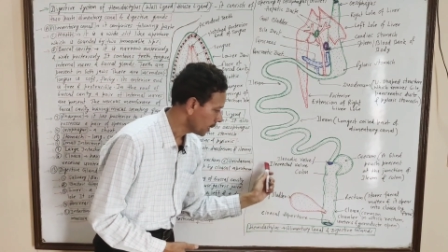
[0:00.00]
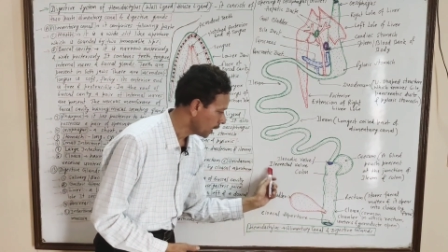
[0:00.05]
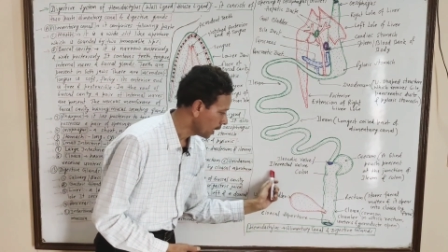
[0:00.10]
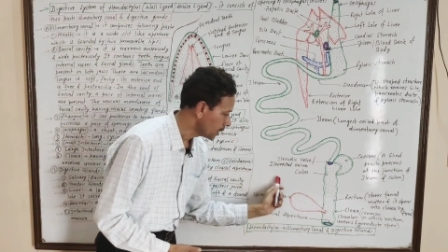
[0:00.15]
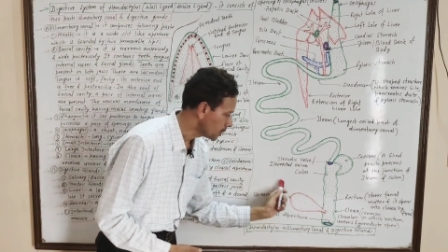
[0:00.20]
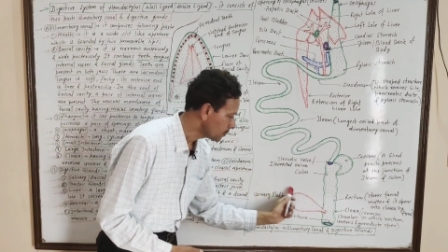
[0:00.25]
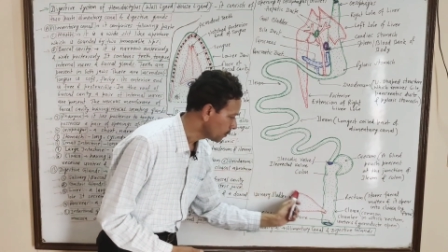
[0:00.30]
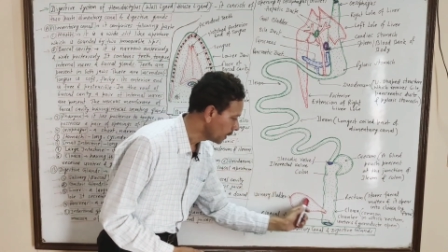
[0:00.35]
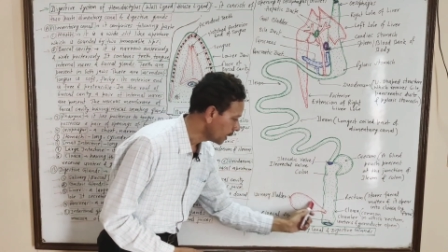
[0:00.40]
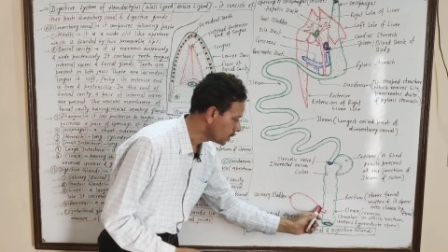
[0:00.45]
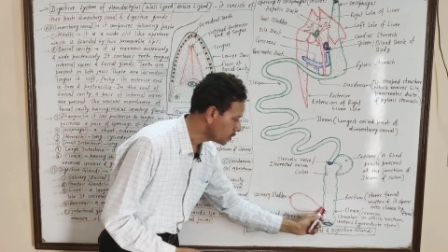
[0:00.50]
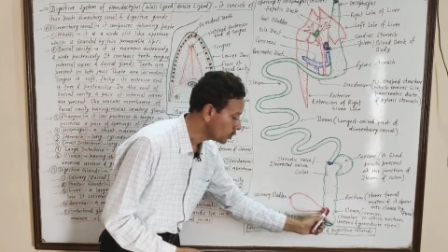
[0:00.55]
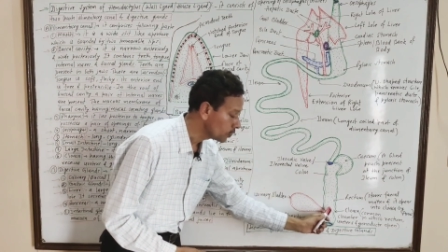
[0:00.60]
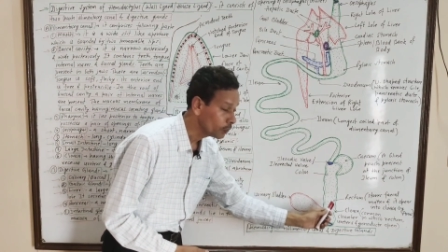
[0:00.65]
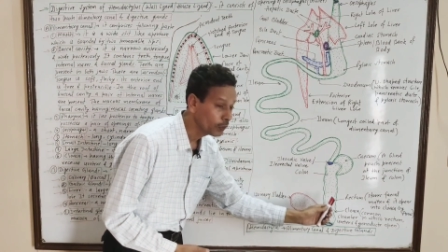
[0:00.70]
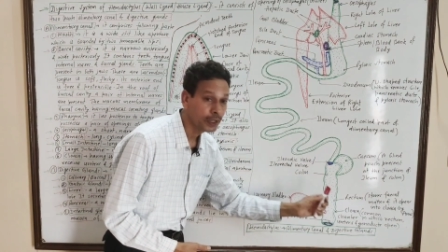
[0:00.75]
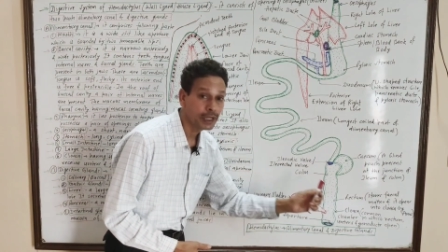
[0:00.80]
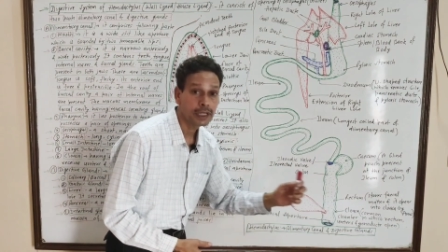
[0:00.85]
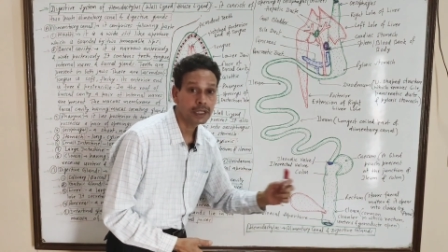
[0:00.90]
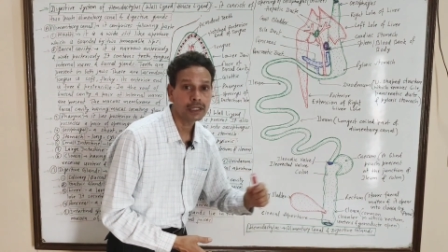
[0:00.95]
as well as
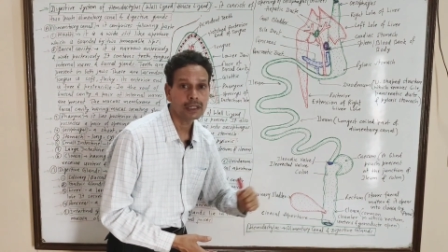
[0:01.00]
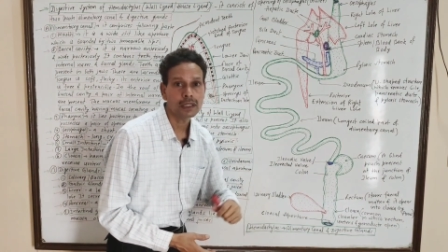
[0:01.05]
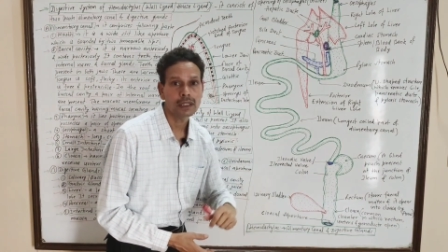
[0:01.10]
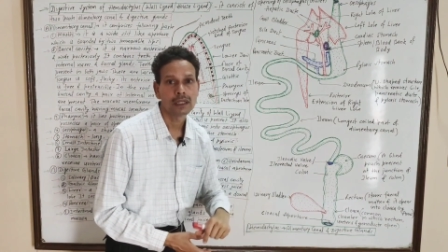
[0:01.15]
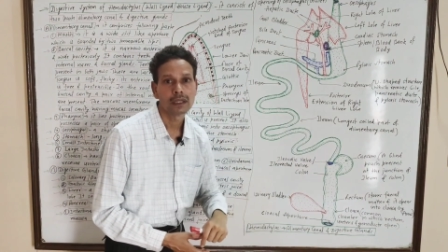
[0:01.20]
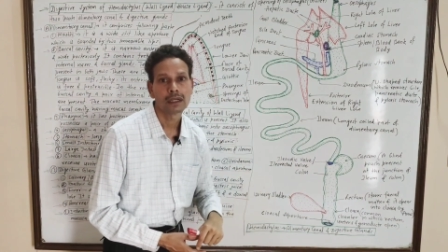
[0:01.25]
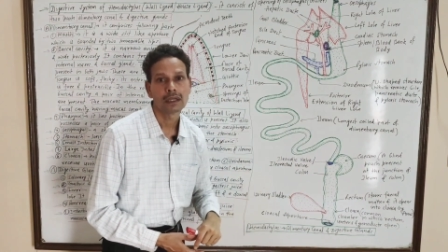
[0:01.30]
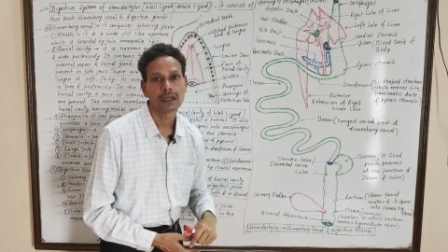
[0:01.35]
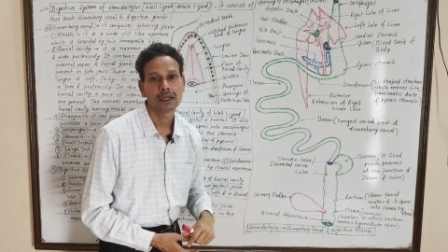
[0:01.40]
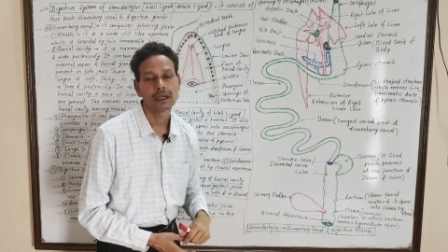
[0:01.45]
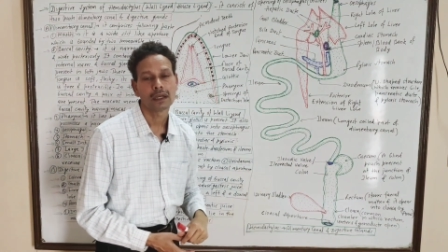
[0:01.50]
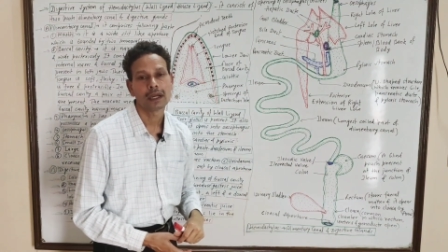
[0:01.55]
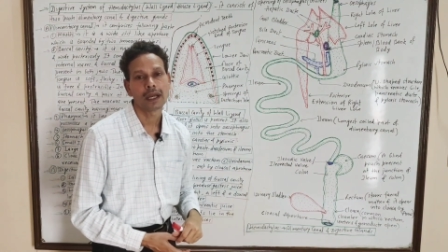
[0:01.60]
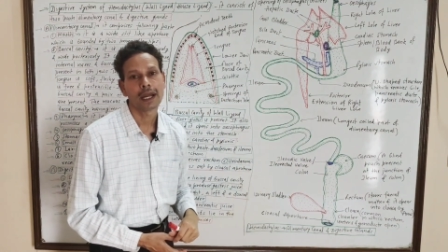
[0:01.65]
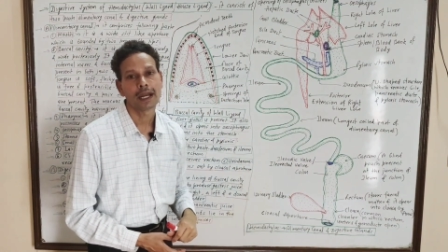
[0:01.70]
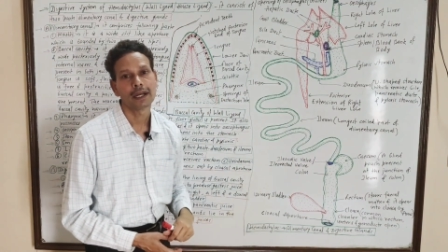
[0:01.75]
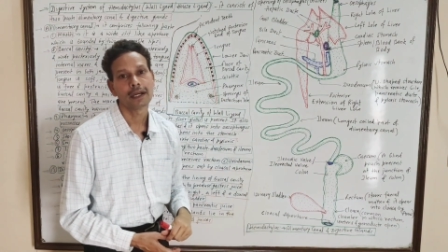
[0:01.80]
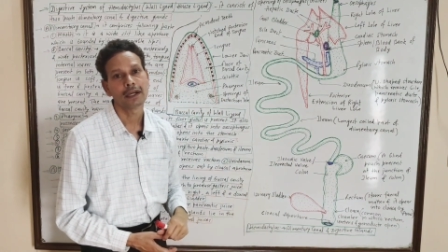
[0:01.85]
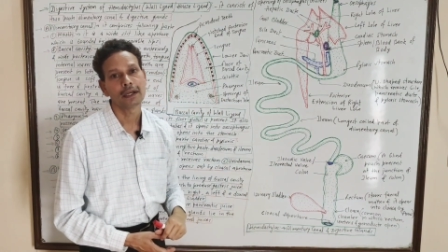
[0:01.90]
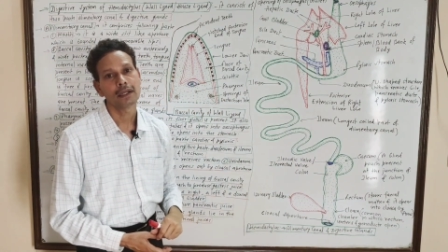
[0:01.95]
urine
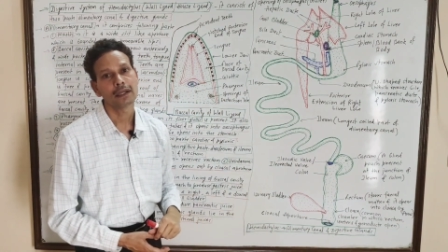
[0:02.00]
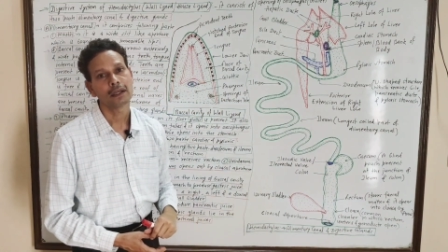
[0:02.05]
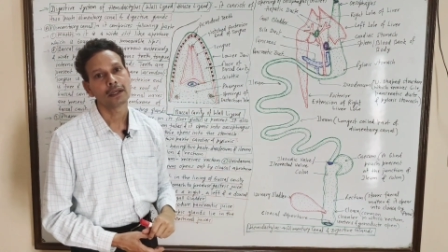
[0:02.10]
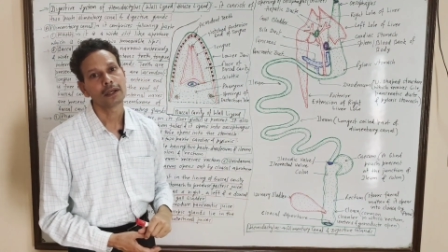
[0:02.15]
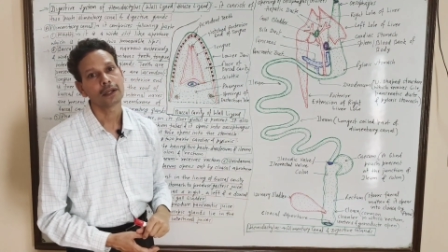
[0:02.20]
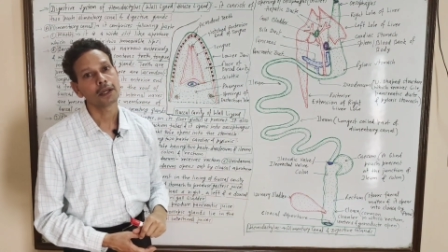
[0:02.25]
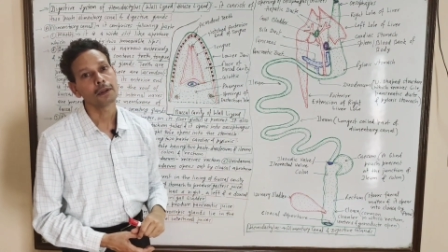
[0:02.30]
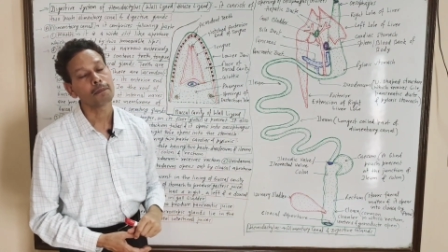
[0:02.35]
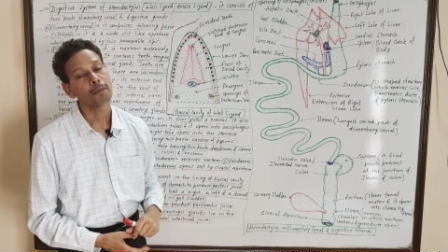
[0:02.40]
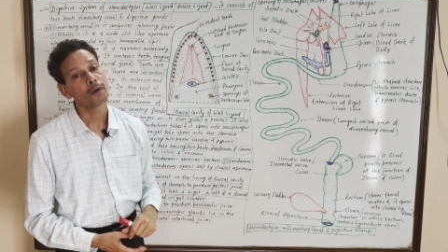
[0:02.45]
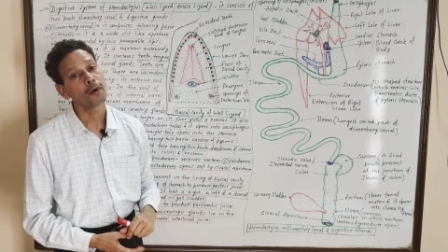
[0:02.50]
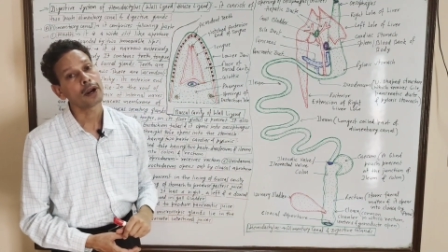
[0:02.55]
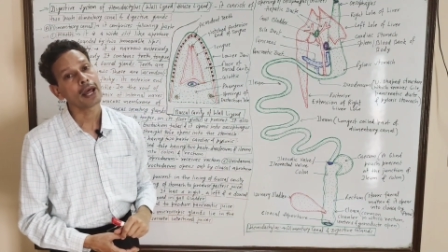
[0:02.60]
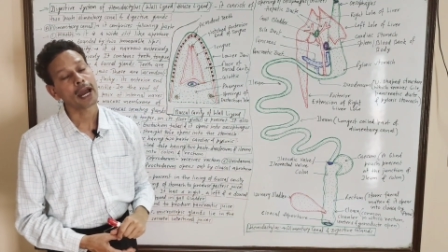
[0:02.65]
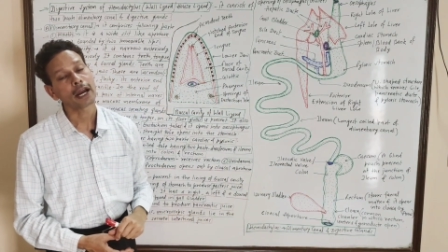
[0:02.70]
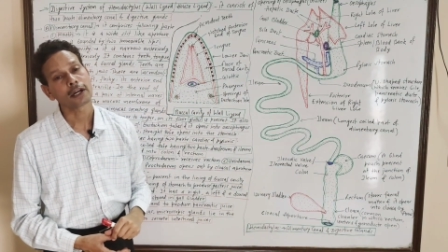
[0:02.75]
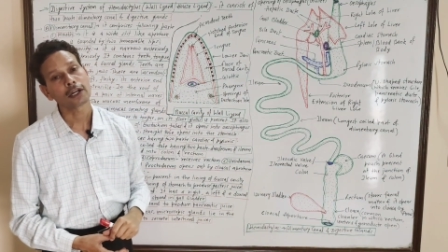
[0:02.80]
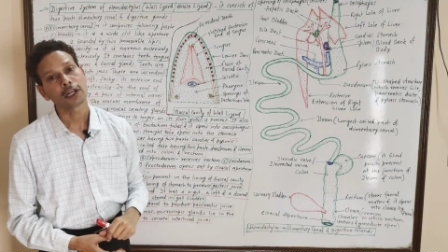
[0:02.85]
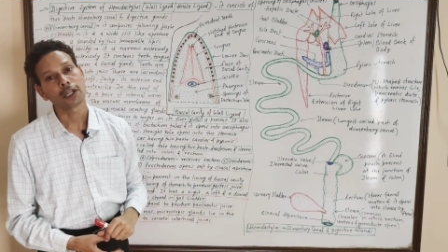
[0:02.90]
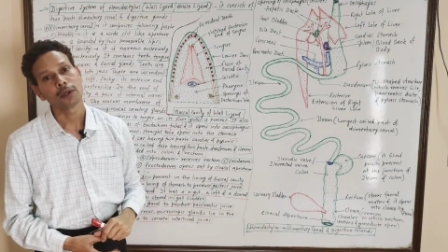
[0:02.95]
and
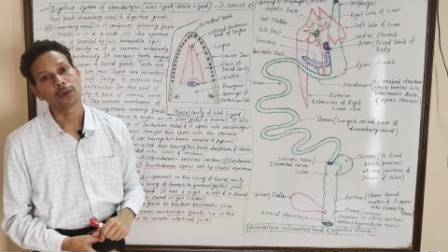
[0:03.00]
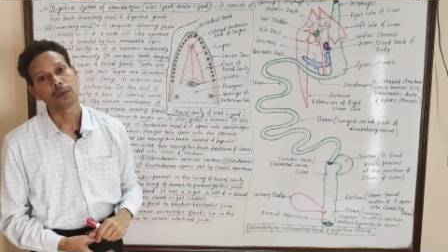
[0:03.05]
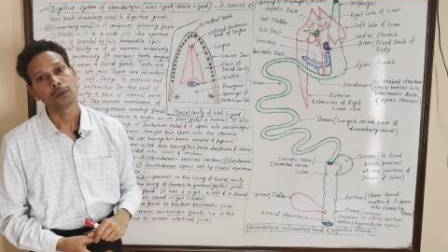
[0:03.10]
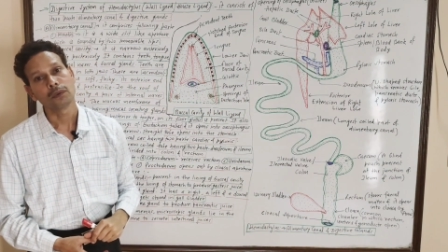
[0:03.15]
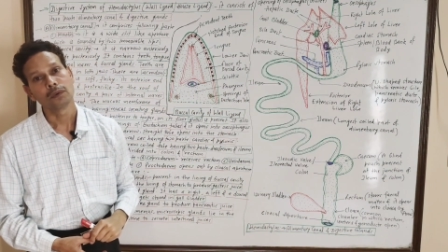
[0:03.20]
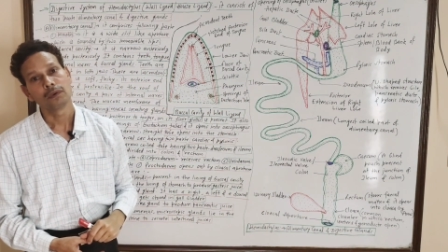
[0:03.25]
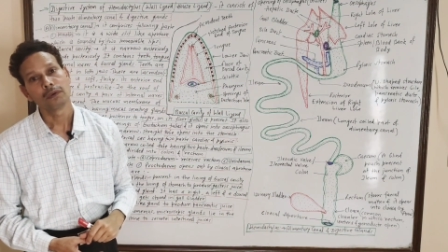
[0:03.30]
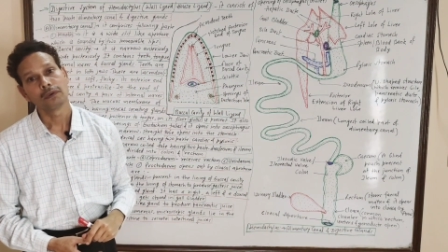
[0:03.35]
reproductive